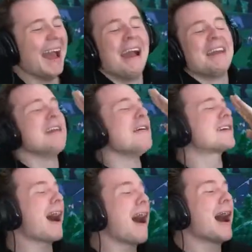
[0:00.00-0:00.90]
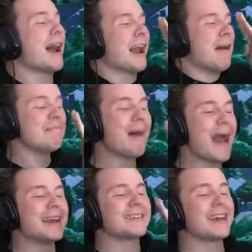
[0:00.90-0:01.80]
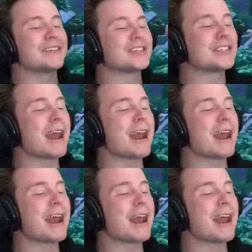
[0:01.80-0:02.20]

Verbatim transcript: You can't make this shit